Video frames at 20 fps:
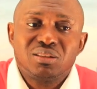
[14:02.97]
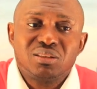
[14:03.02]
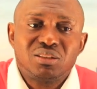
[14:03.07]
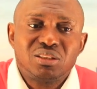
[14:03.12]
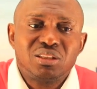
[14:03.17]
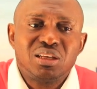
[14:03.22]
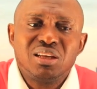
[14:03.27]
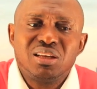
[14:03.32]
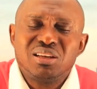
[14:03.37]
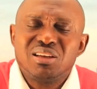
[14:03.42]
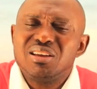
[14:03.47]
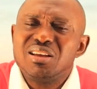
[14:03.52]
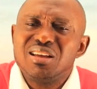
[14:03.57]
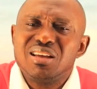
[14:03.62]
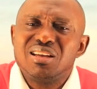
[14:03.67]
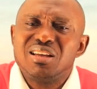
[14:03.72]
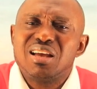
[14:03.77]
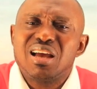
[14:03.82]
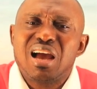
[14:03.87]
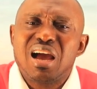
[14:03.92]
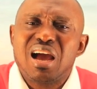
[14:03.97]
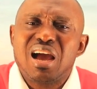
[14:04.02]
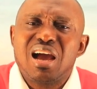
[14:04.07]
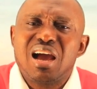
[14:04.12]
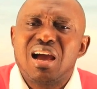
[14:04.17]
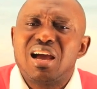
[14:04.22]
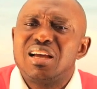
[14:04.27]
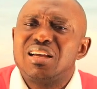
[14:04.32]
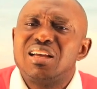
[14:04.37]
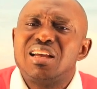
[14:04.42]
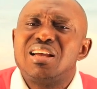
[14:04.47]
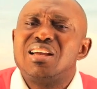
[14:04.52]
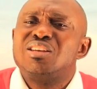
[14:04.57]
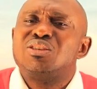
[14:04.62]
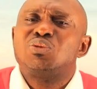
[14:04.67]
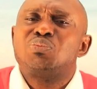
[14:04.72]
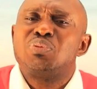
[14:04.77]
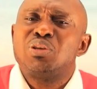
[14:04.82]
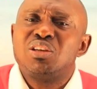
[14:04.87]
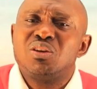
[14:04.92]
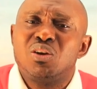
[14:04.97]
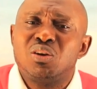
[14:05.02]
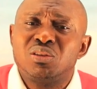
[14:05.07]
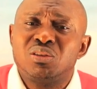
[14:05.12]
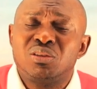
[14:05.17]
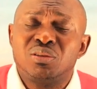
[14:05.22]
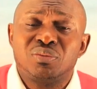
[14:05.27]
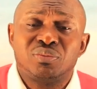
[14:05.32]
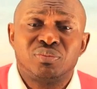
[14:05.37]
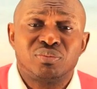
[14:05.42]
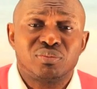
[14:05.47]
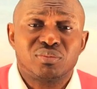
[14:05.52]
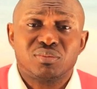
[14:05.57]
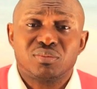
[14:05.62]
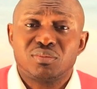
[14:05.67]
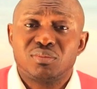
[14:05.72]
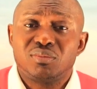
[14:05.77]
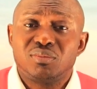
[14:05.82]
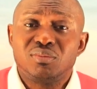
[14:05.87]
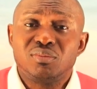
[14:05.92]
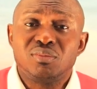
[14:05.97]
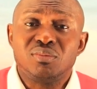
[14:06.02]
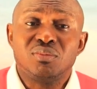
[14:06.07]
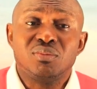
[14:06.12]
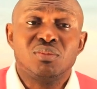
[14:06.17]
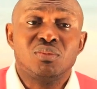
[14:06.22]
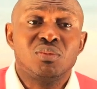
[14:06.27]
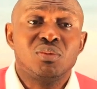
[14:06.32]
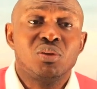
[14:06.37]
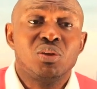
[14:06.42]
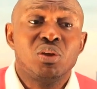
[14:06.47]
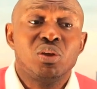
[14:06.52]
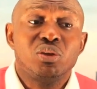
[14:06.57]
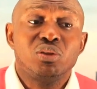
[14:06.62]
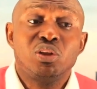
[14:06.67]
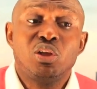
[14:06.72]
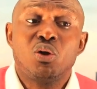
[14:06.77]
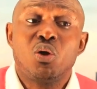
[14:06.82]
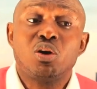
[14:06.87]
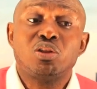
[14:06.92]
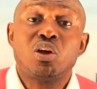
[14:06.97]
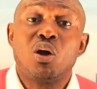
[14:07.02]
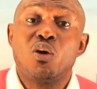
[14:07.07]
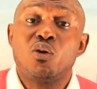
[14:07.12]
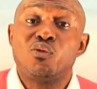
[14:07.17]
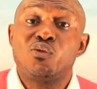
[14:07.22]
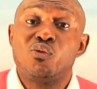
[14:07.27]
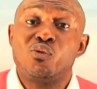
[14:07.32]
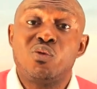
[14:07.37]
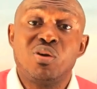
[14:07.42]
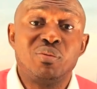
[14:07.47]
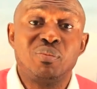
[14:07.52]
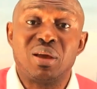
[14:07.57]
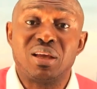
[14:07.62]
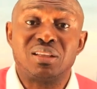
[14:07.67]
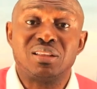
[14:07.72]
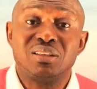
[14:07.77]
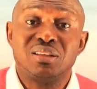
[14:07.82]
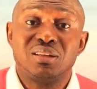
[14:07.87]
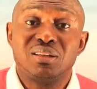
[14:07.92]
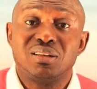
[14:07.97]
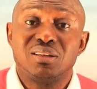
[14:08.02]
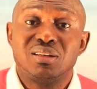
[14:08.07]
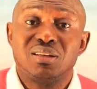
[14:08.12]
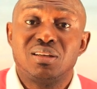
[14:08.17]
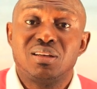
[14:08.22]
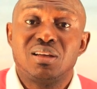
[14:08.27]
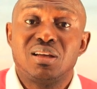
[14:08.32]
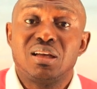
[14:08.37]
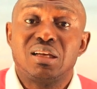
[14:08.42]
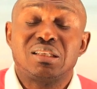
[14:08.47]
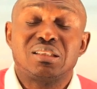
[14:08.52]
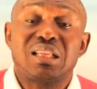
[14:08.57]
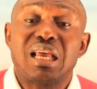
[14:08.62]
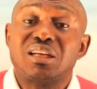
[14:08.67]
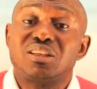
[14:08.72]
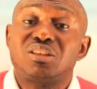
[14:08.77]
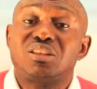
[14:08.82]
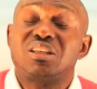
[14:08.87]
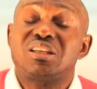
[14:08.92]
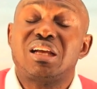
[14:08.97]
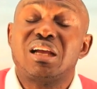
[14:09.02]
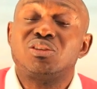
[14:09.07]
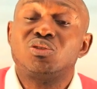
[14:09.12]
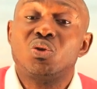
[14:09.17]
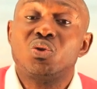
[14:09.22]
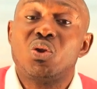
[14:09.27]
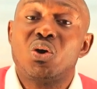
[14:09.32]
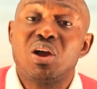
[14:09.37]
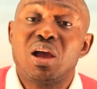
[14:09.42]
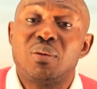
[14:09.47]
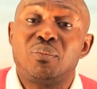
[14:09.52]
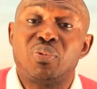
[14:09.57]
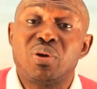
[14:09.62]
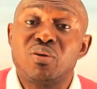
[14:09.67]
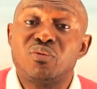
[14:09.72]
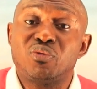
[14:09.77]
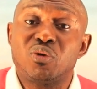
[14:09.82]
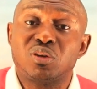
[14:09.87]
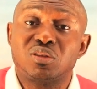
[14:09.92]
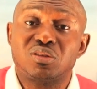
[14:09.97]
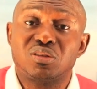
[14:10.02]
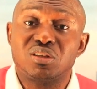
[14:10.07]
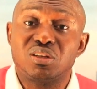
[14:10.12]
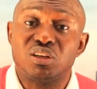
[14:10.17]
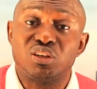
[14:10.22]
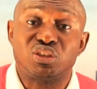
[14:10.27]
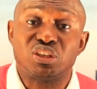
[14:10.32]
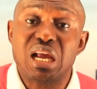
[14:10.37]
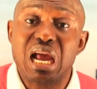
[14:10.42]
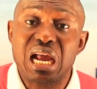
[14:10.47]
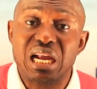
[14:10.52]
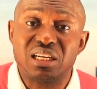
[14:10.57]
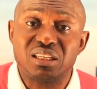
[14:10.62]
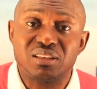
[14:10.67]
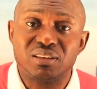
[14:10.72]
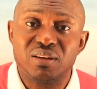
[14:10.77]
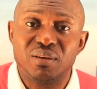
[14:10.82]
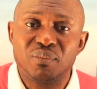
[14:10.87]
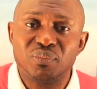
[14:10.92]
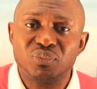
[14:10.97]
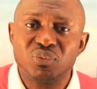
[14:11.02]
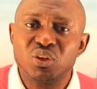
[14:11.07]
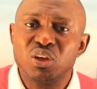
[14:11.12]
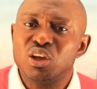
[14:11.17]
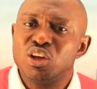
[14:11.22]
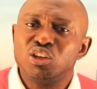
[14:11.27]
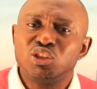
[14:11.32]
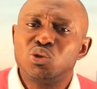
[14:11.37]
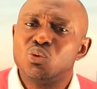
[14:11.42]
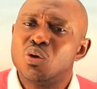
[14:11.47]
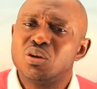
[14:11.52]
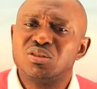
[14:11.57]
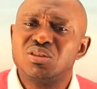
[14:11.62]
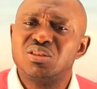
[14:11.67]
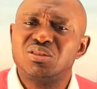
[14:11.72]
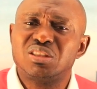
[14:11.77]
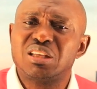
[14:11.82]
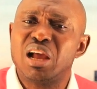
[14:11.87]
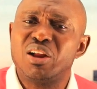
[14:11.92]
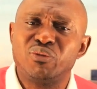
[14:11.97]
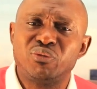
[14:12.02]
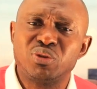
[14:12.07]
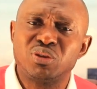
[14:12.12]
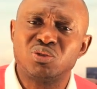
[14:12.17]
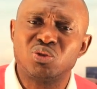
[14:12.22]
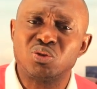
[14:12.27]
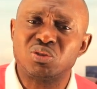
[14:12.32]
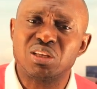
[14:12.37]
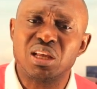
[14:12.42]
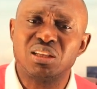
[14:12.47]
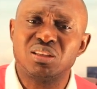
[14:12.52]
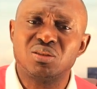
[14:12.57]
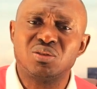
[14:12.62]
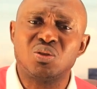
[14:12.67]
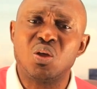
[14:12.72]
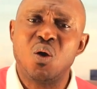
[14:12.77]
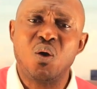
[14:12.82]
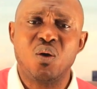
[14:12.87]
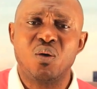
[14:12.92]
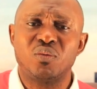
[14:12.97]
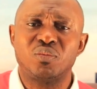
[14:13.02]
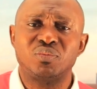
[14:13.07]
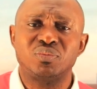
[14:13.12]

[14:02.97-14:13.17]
she is beyond the order of women, that she can no longer bring forth a child. She wasn't selfish to say, no,